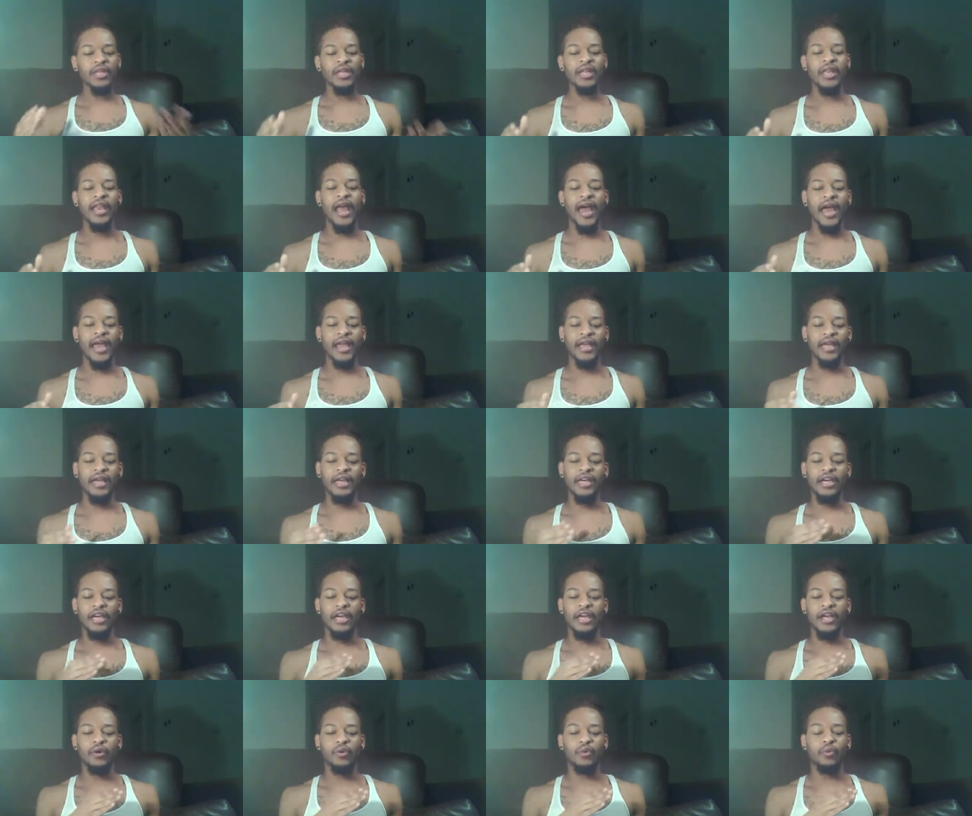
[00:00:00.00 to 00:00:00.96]
Like,
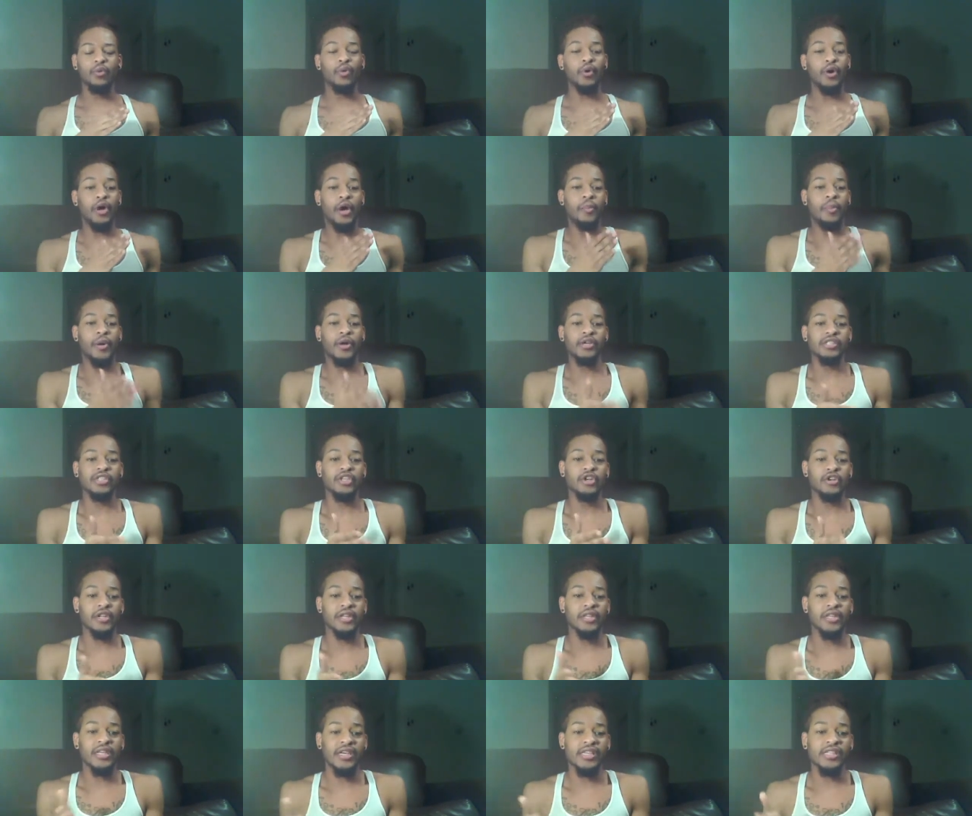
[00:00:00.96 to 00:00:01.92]
a person
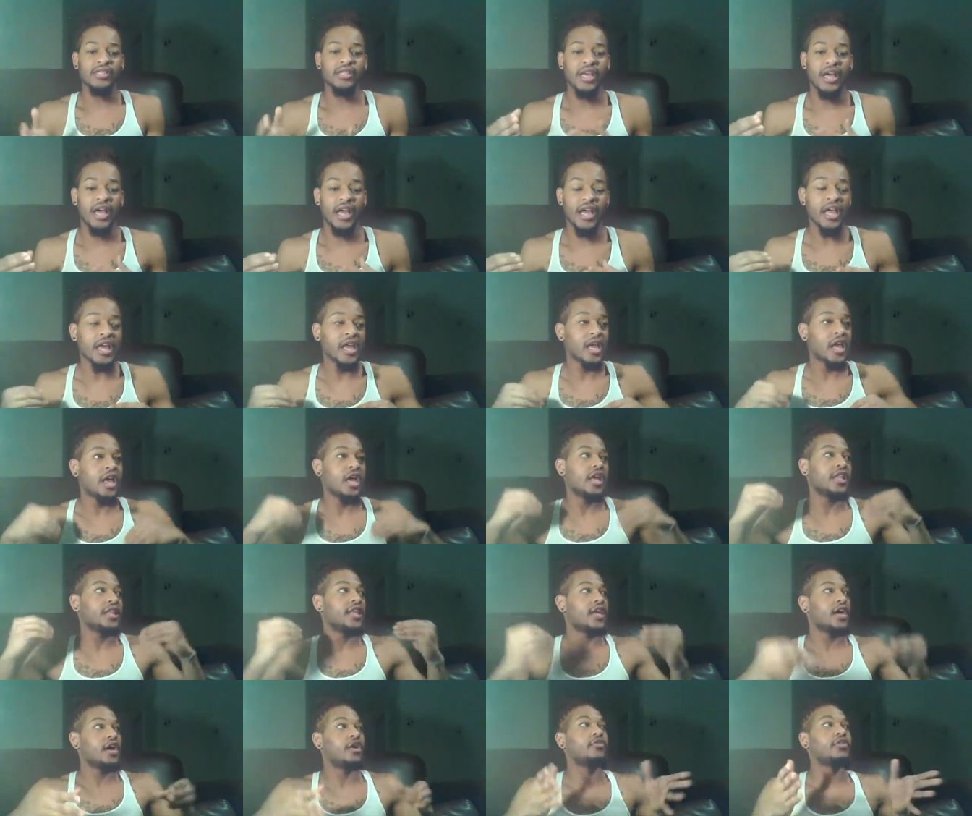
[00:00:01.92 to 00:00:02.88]
only does,
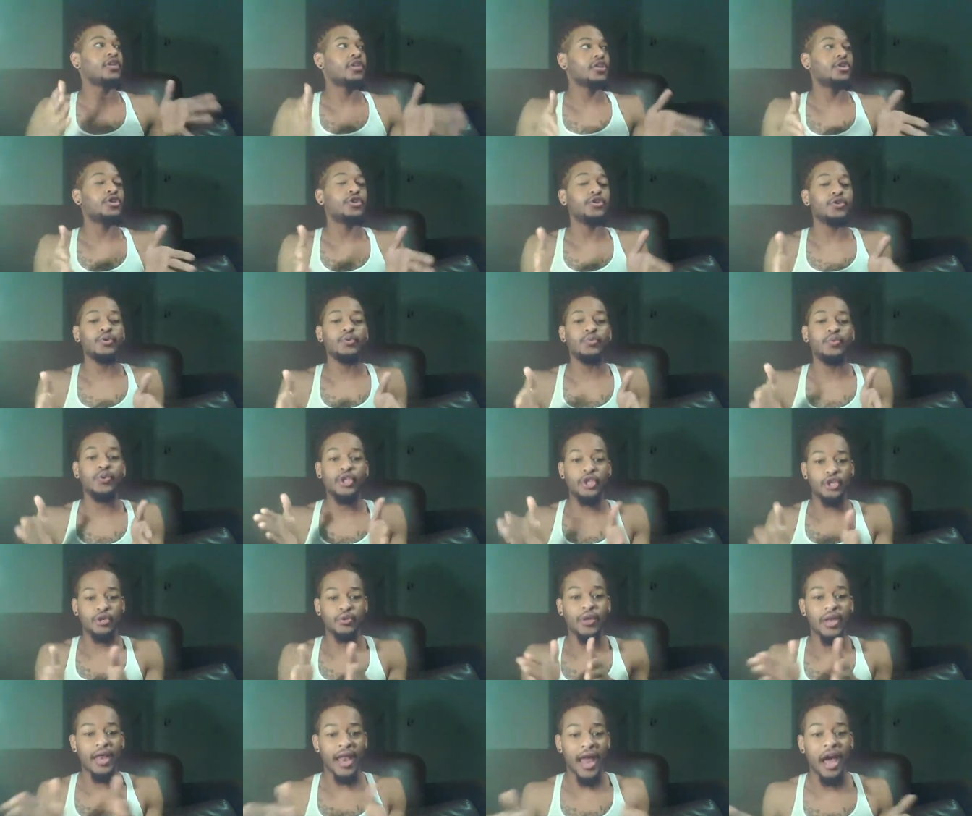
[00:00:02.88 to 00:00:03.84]
they only do what
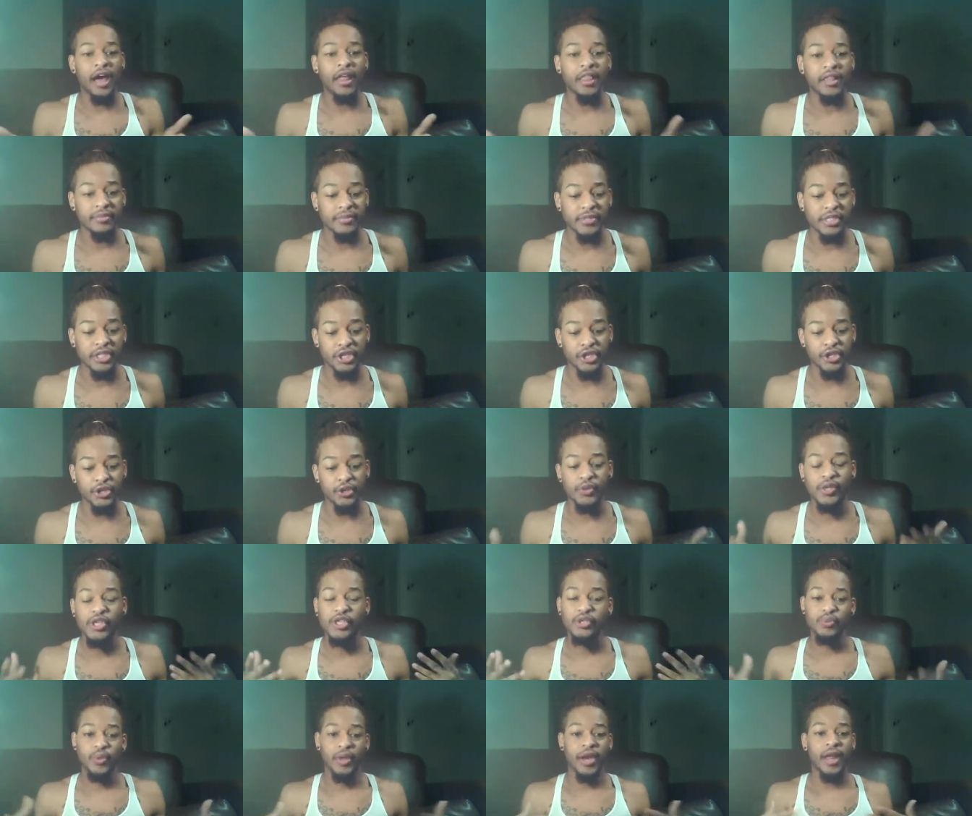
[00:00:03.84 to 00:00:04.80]
you allow them to do,
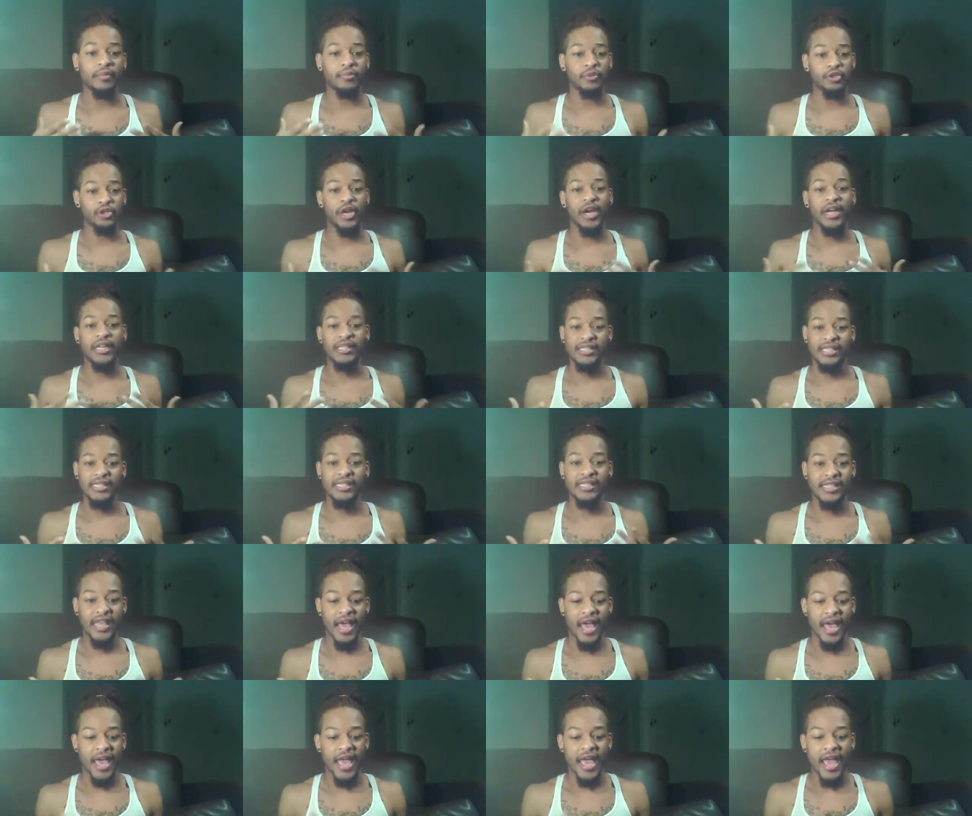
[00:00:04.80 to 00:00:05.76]
is what I'm trying to
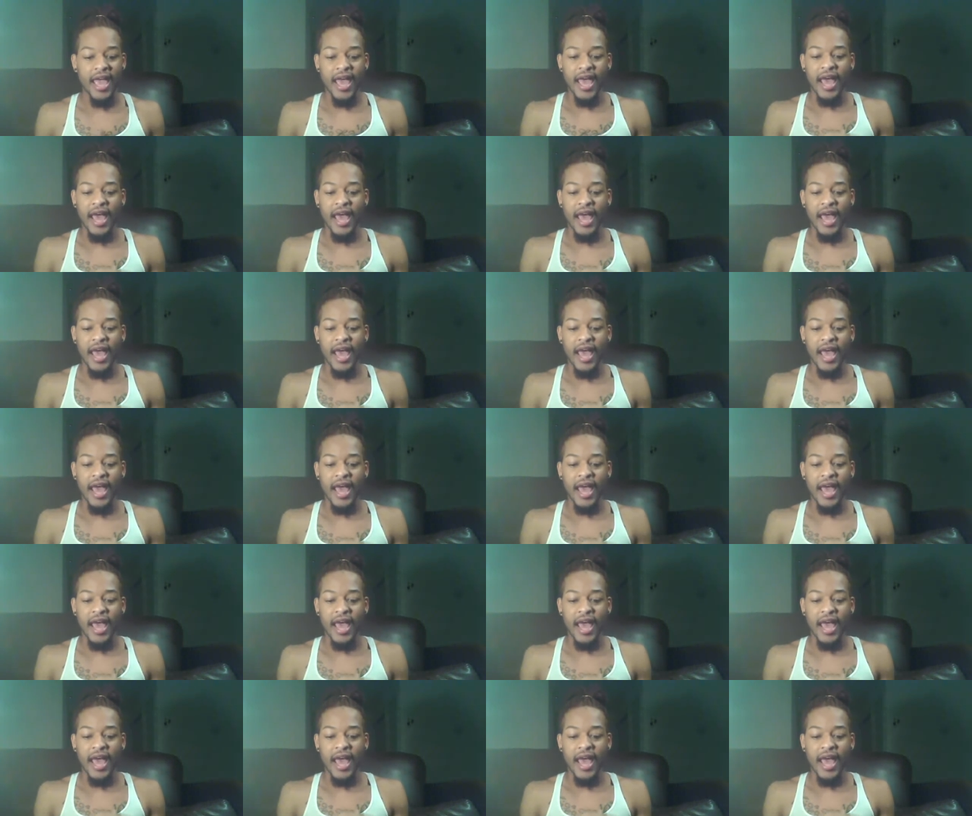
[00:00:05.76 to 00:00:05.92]
say.